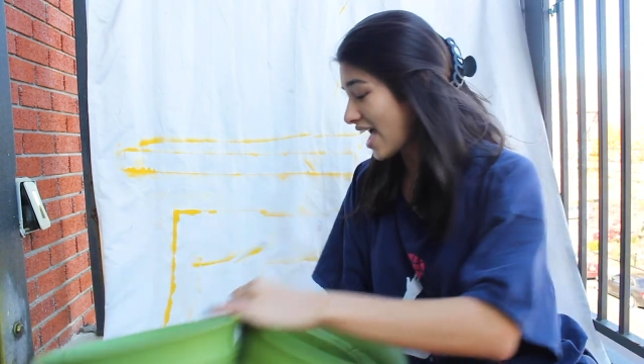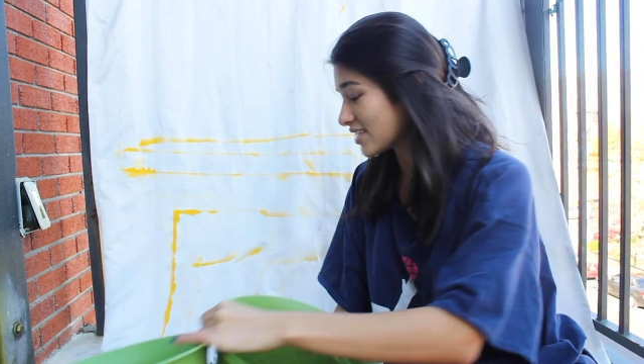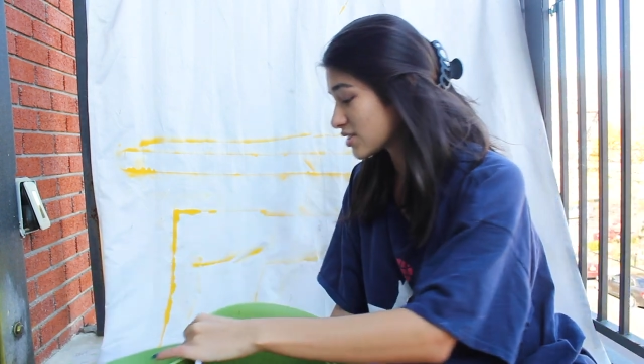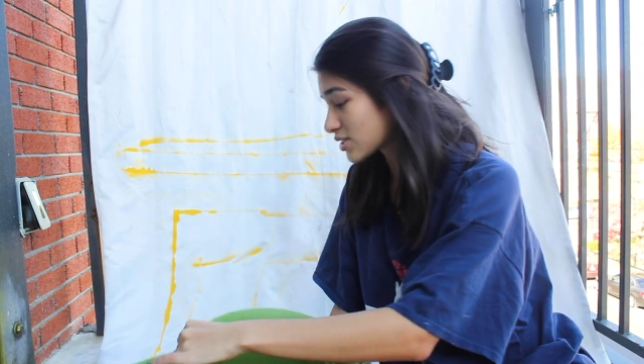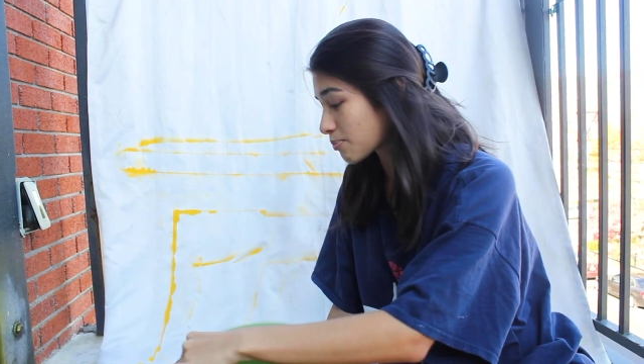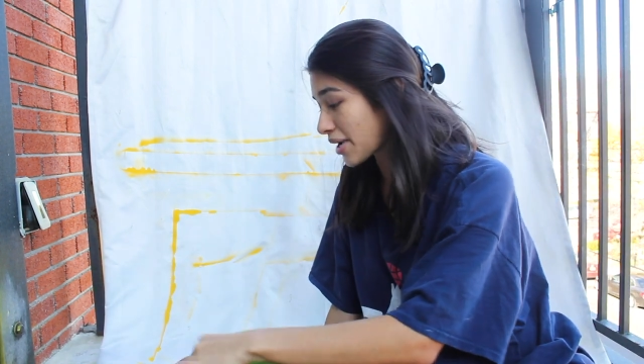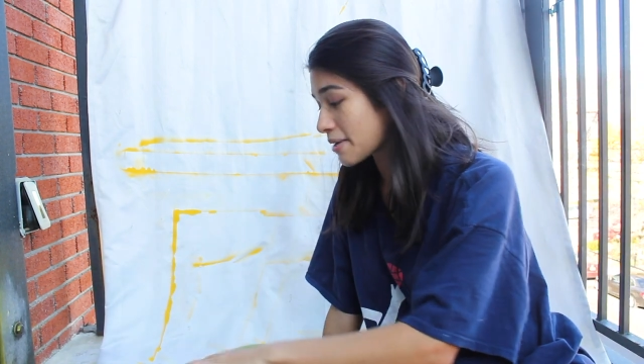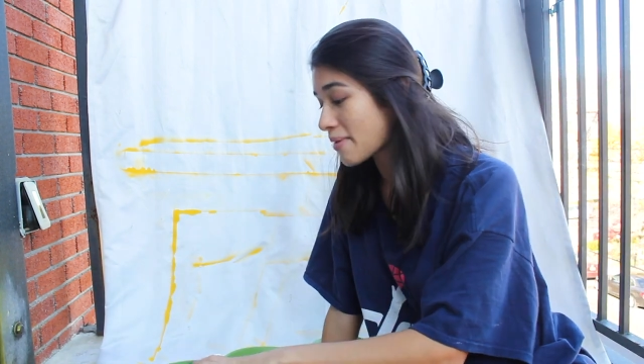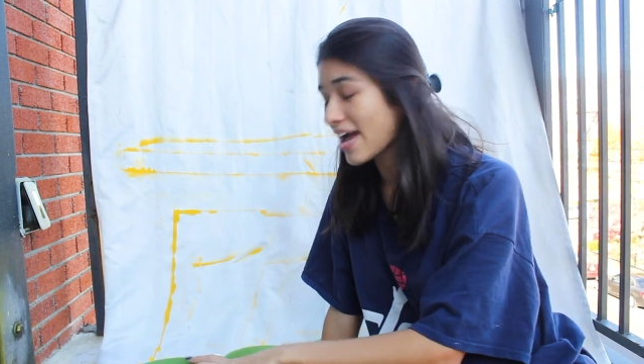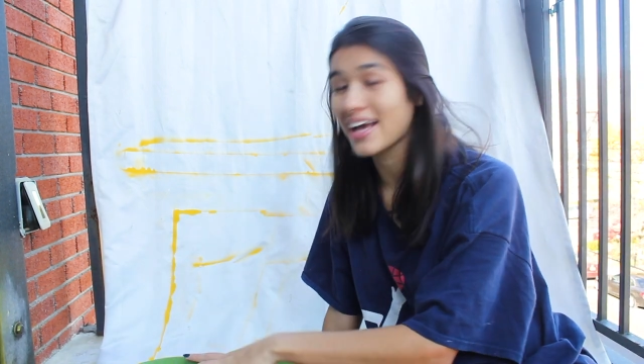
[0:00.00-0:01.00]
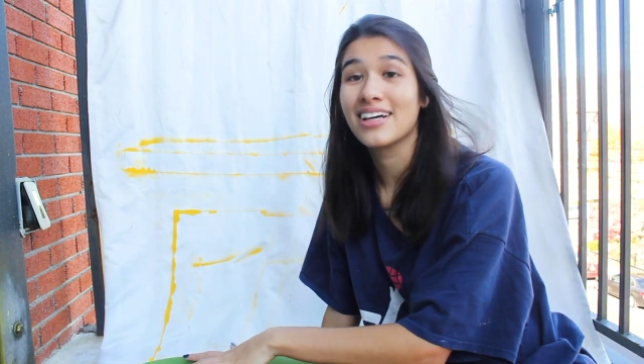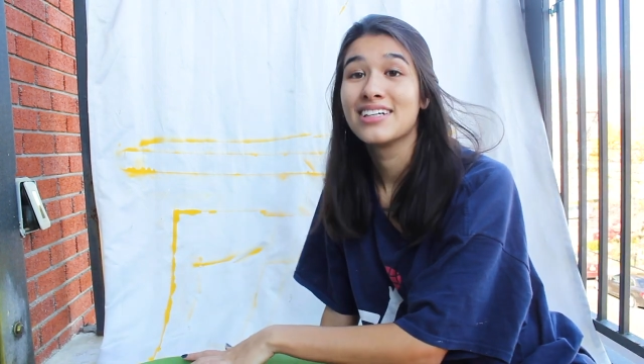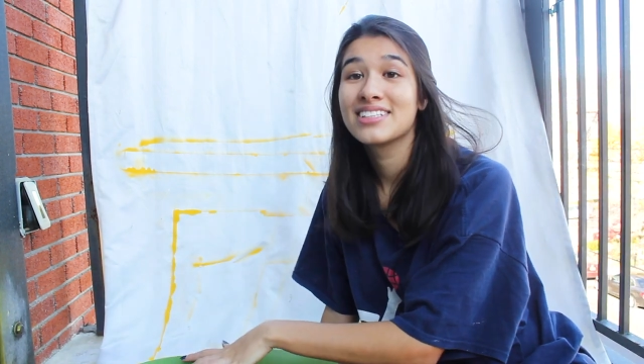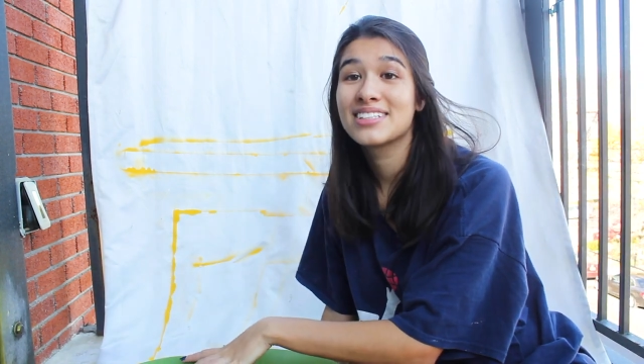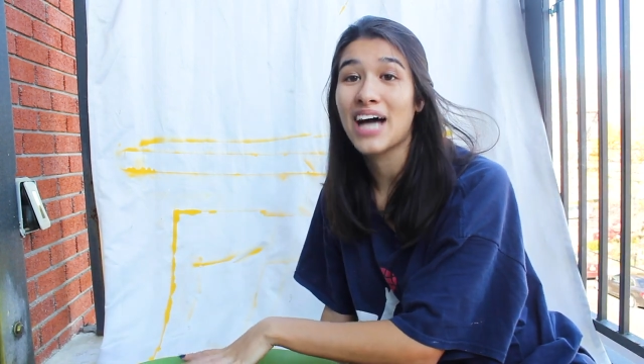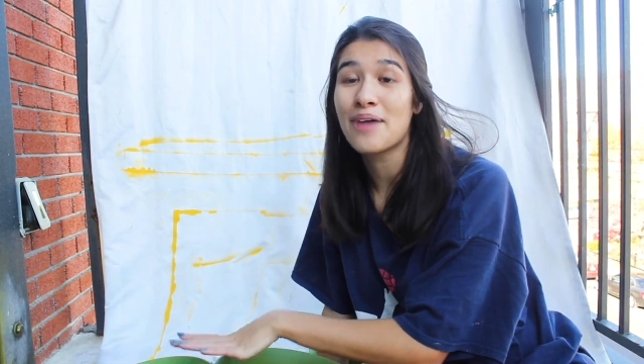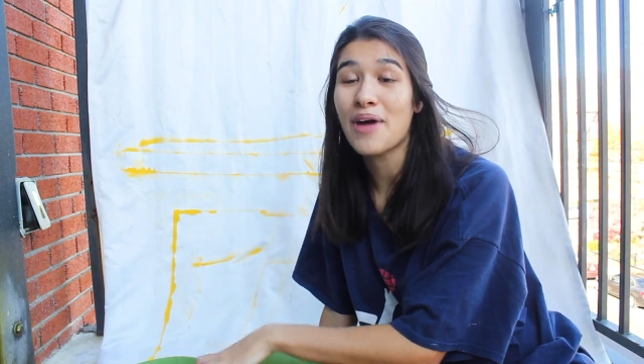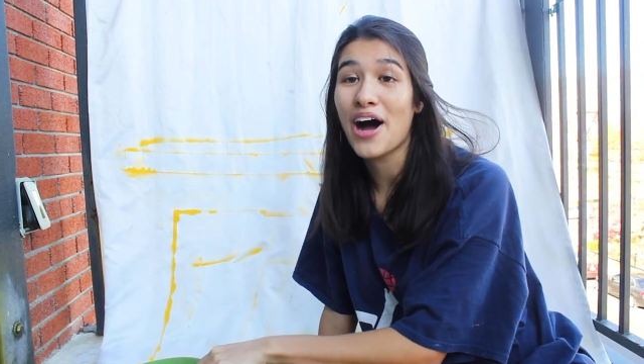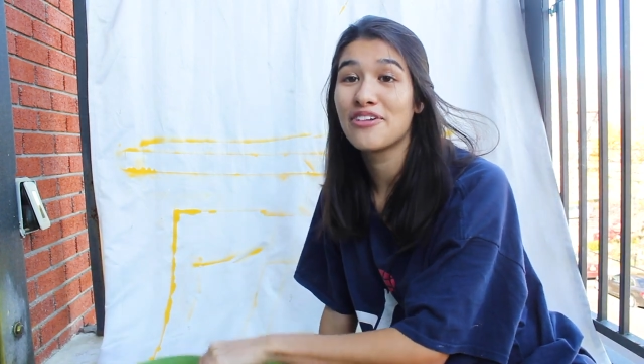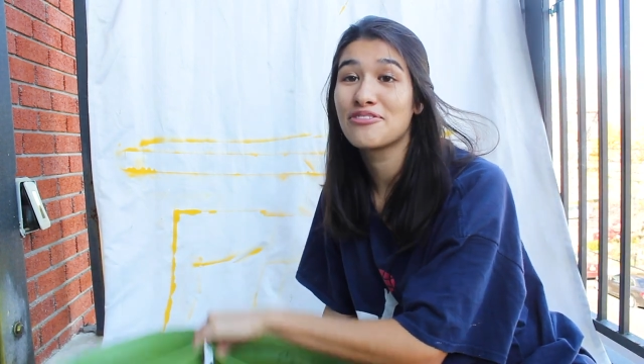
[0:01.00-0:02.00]
and spray paint
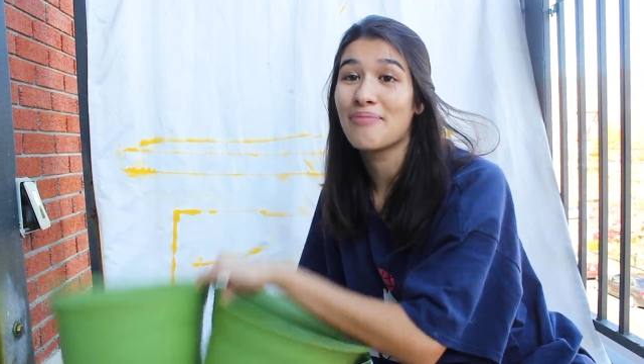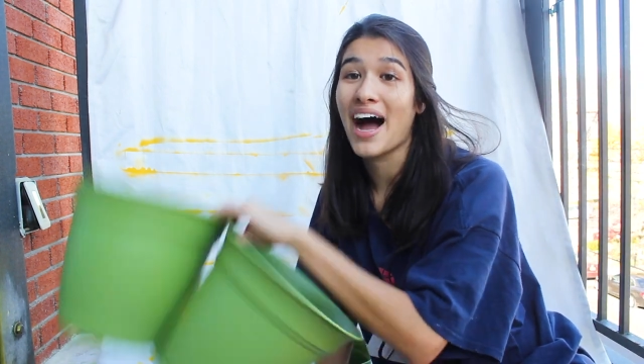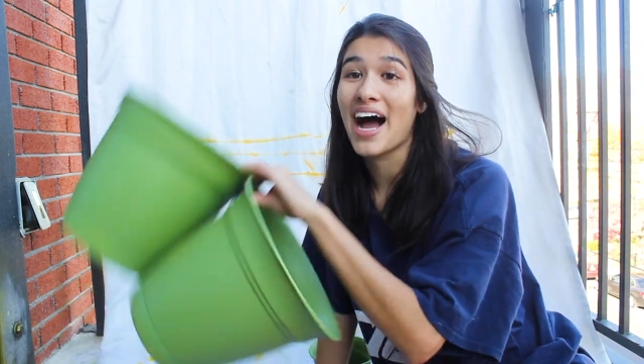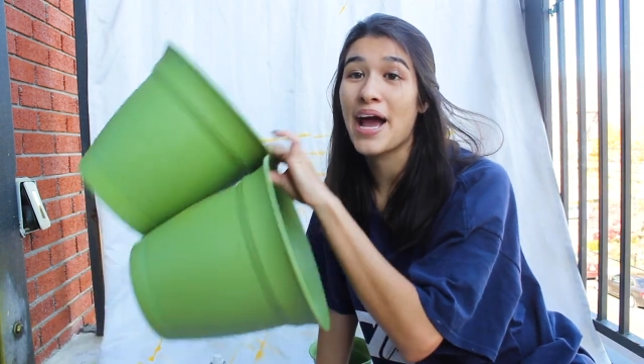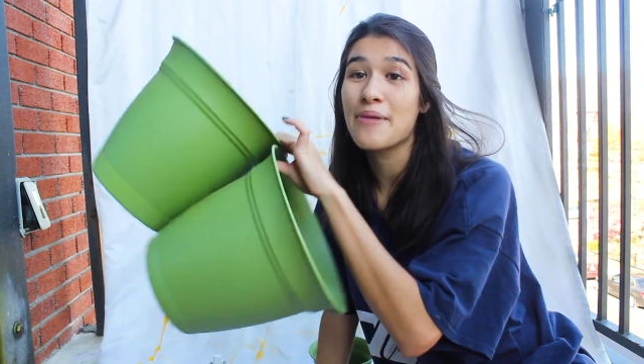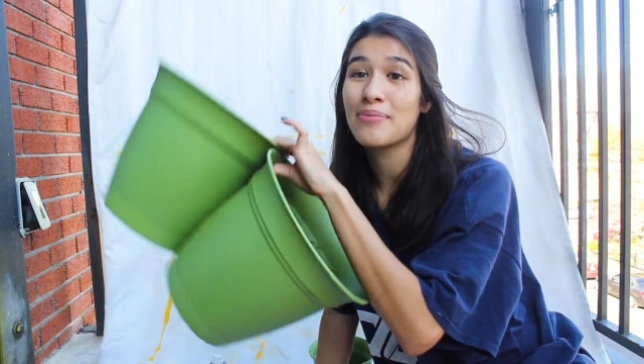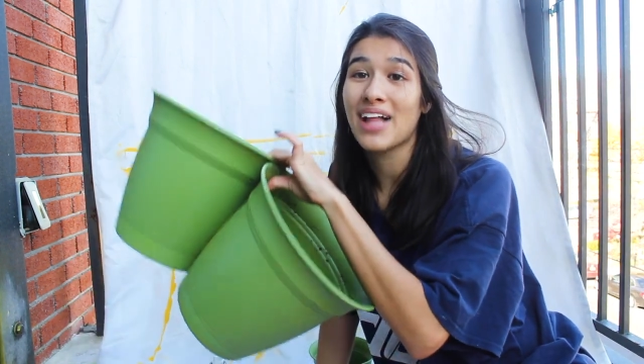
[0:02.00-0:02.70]
some of my